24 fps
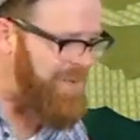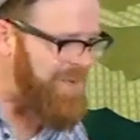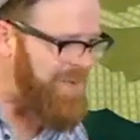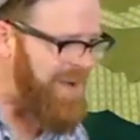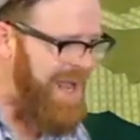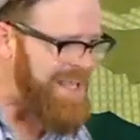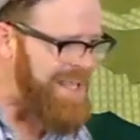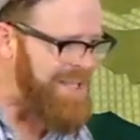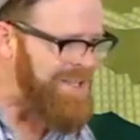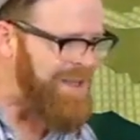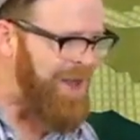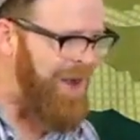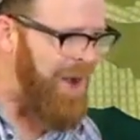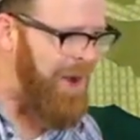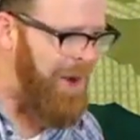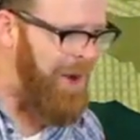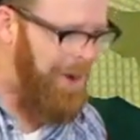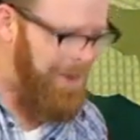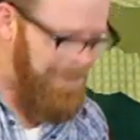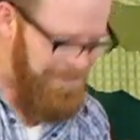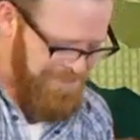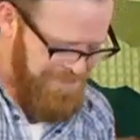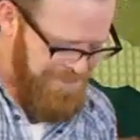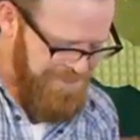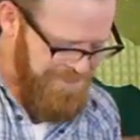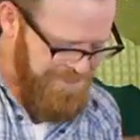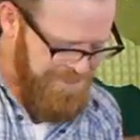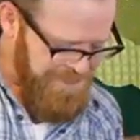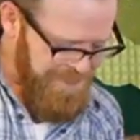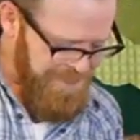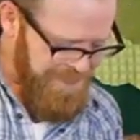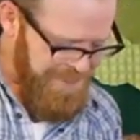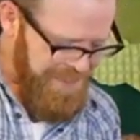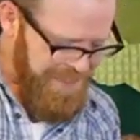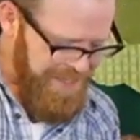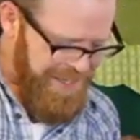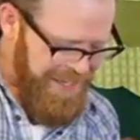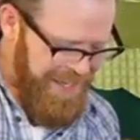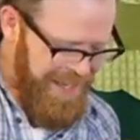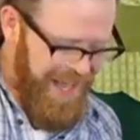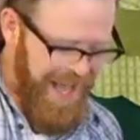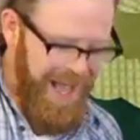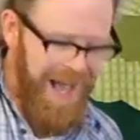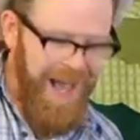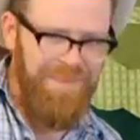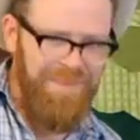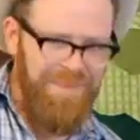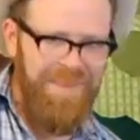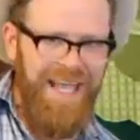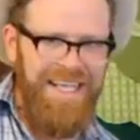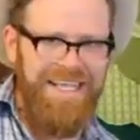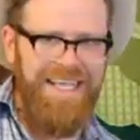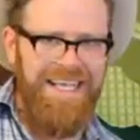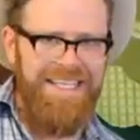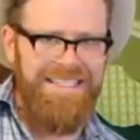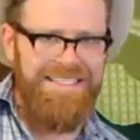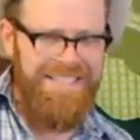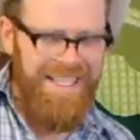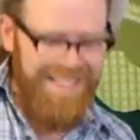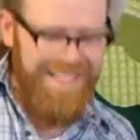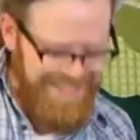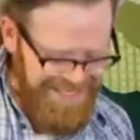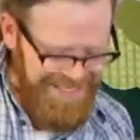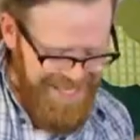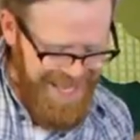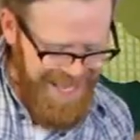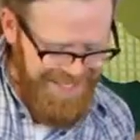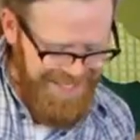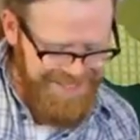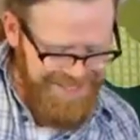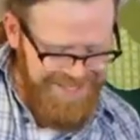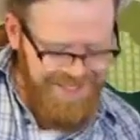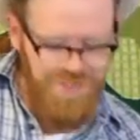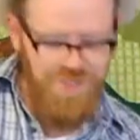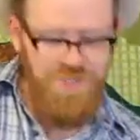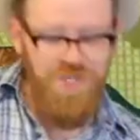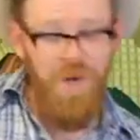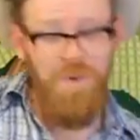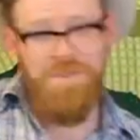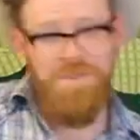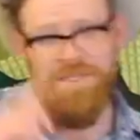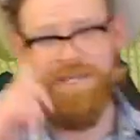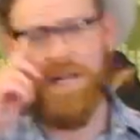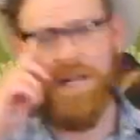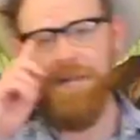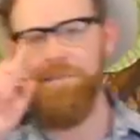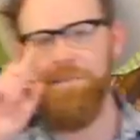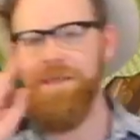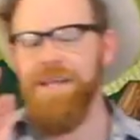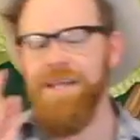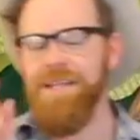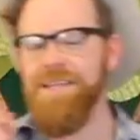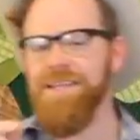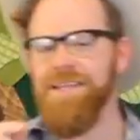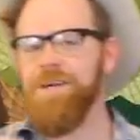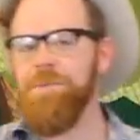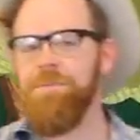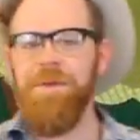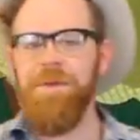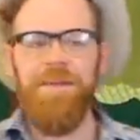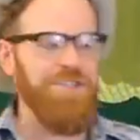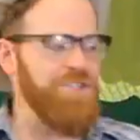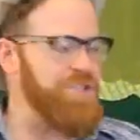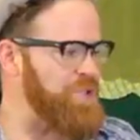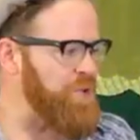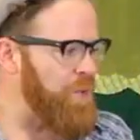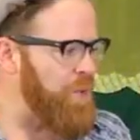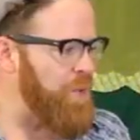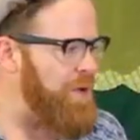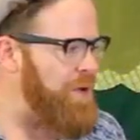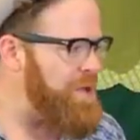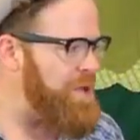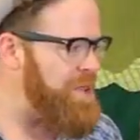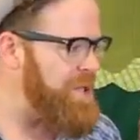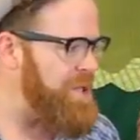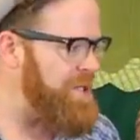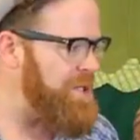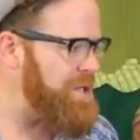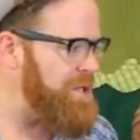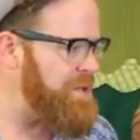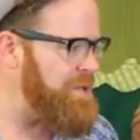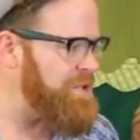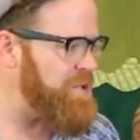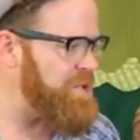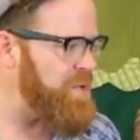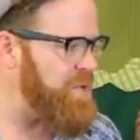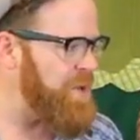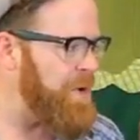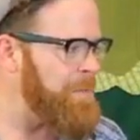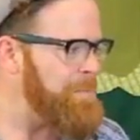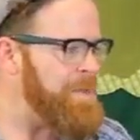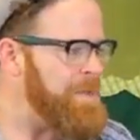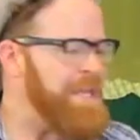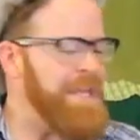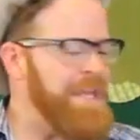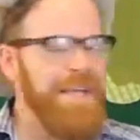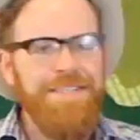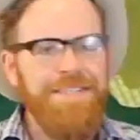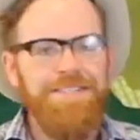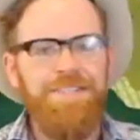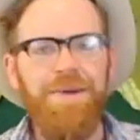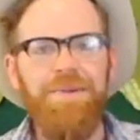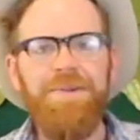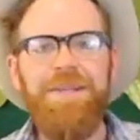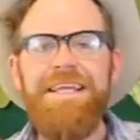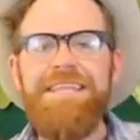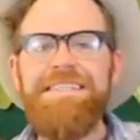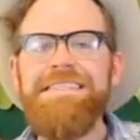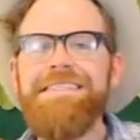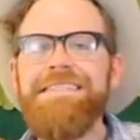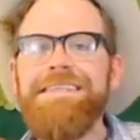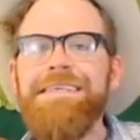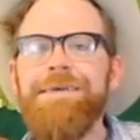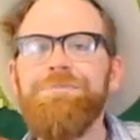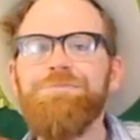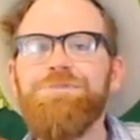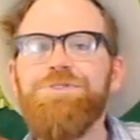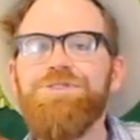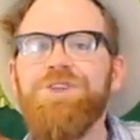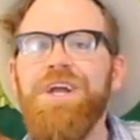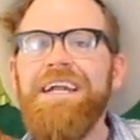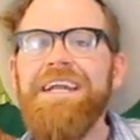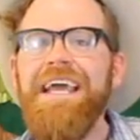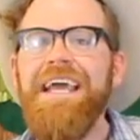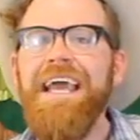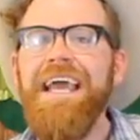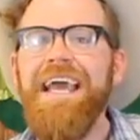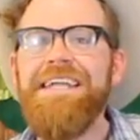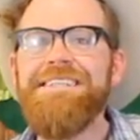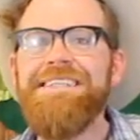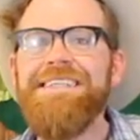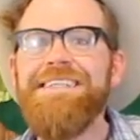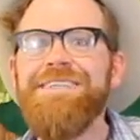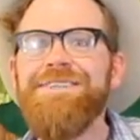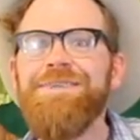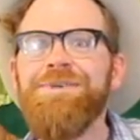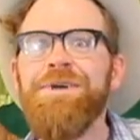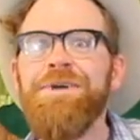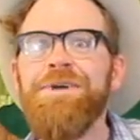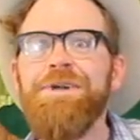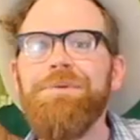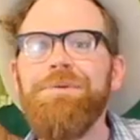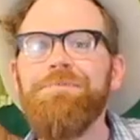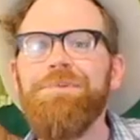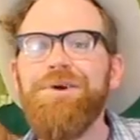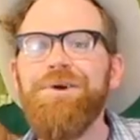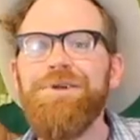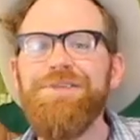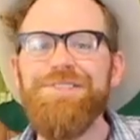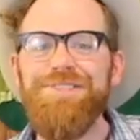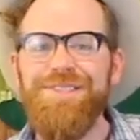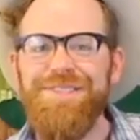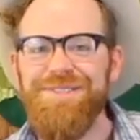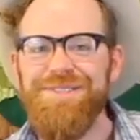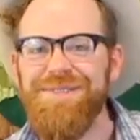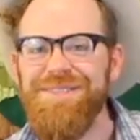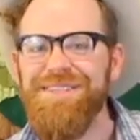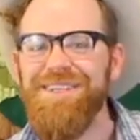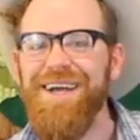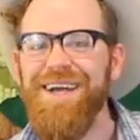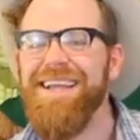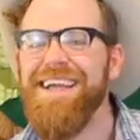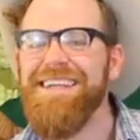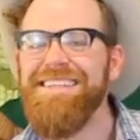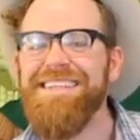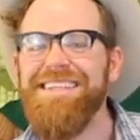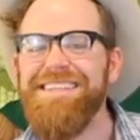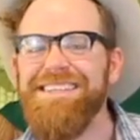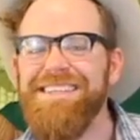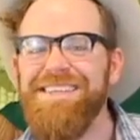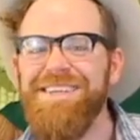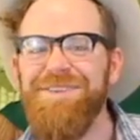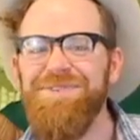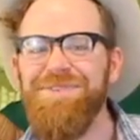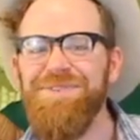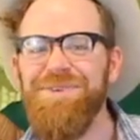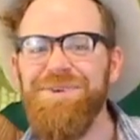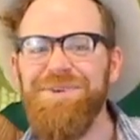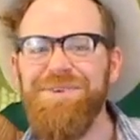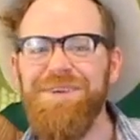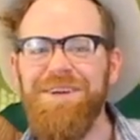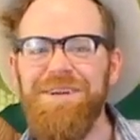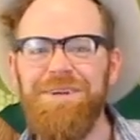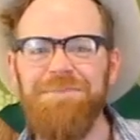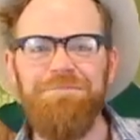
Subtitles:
right, y'all. Like I said, today's show is going to be a little bit shorter than usual. So let's skip straight ahead to critter portraits. Would y'all like to see a few critter